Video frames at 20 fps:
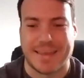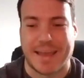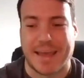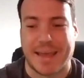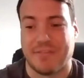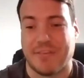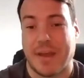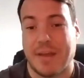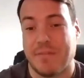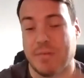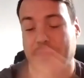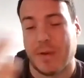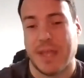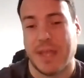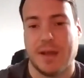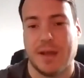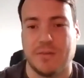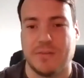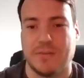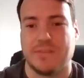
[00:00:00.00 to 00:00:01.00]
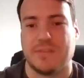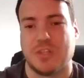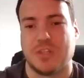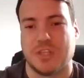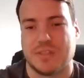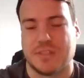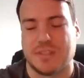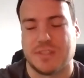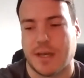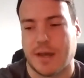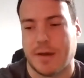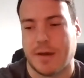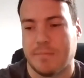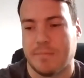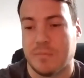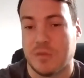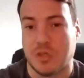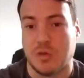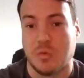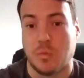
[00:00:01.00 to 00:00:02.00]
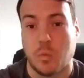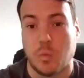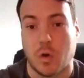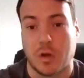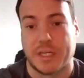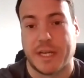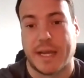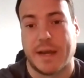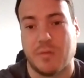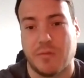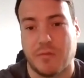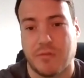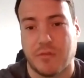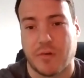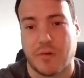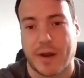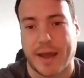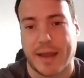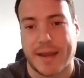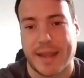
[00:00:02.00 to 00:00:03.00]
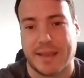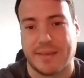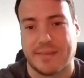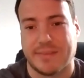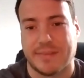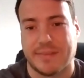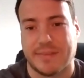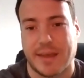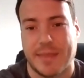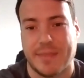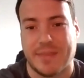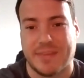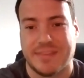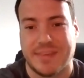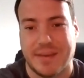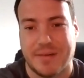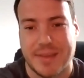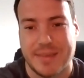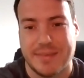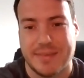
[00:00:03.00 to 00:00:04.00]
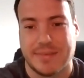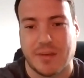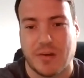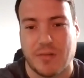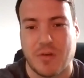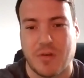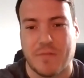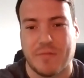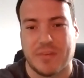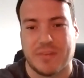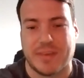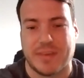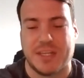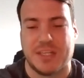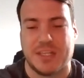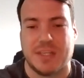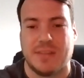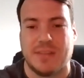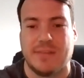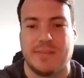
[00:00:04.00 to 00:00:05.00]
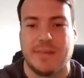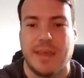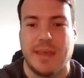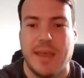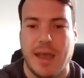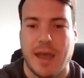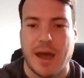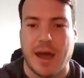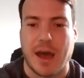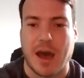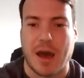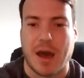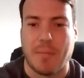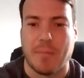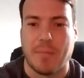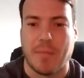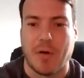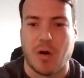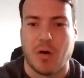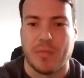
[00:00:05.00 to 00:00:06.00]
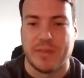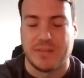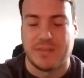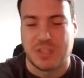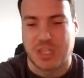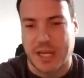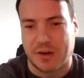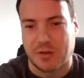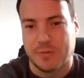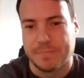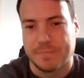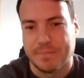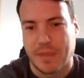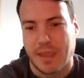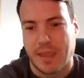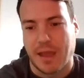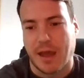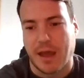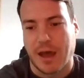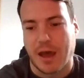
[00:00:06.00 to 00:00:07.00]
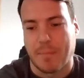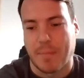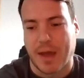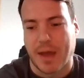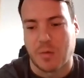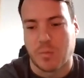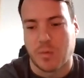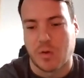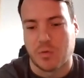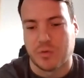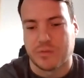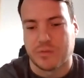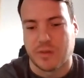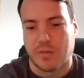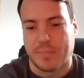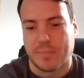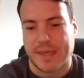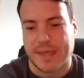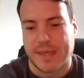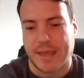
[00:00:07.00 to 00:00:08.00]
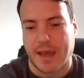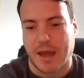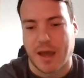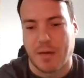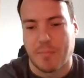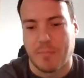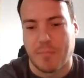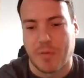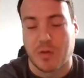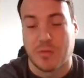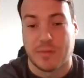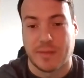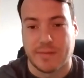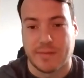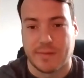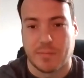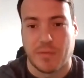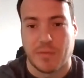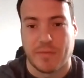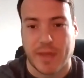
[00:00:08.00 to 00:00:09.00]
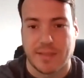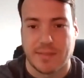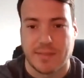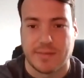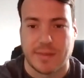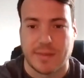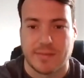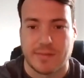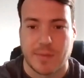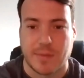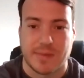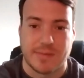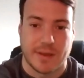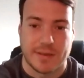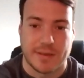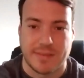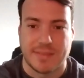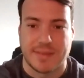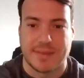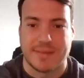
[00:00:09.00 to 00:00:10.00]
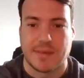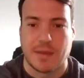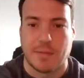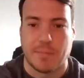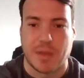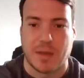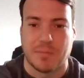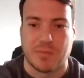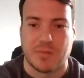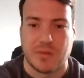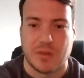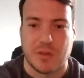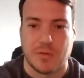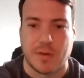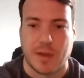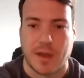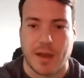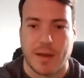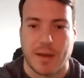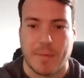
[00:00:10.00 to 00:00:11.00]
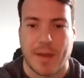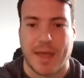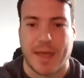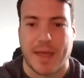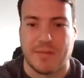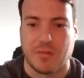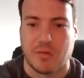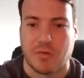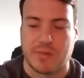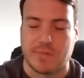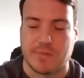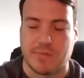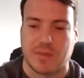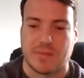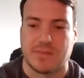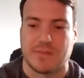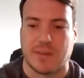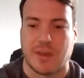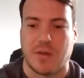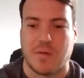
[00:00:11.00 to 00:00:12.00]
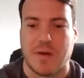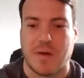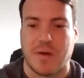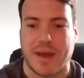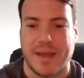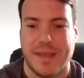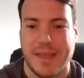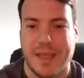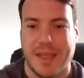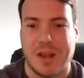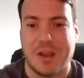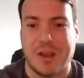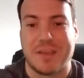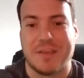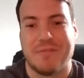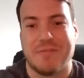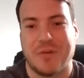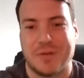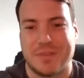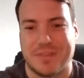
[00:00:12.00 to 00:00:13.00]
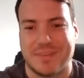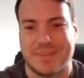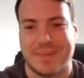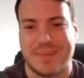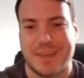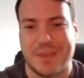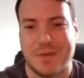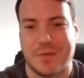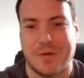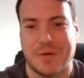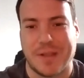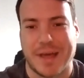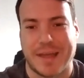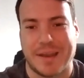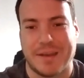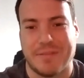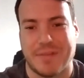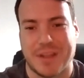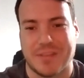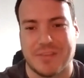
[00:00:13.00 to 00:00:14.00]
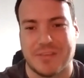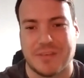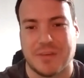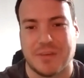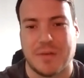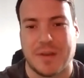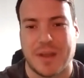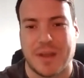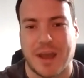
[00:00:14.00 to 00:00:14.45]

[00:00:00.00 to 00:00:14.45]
And for everybody else, just do watch out for our next in the series of conversations on this channel. And we'll also be posting some events and some exciting things coming up soon ahead of Christmas. So looking forward to seeing you all at an event soon.